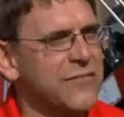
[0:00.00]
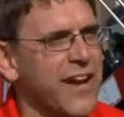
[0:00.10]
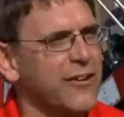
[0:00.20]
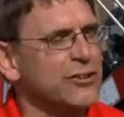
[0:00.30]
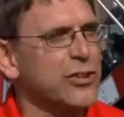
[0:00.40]
of
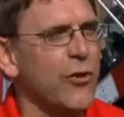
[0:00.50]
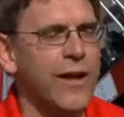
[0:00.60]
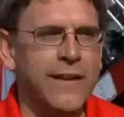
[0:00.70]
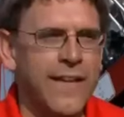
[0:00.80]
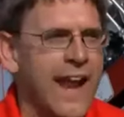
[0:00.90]
acres go
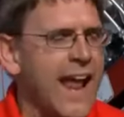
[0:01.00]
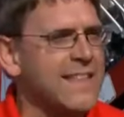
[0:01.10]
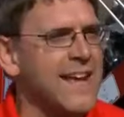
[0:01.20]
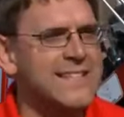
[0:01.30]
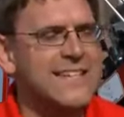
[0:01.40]
in, and
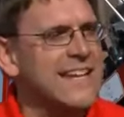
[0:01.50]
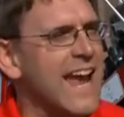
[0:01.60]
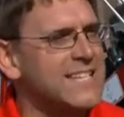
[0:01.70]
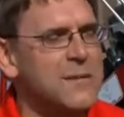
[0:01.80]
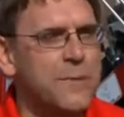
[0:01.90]
that seed
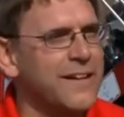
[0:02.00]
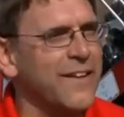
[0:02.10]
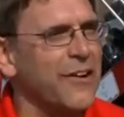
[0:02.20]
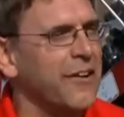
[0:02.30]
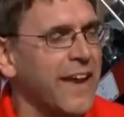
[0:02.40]
has to be
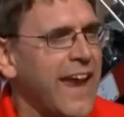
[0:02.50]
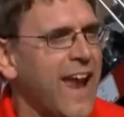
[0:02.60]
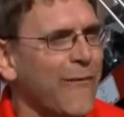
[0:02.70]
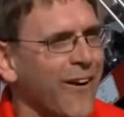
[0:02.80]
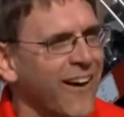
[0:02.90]
there or they
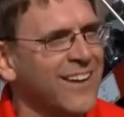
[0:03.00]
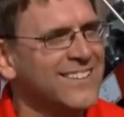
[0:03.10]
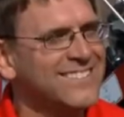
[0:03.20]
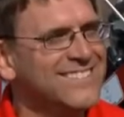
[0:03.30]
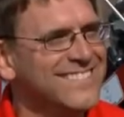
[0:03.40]
can't run.
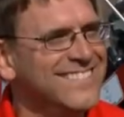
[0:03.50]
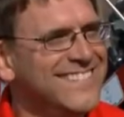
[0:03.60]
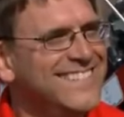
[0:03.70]
And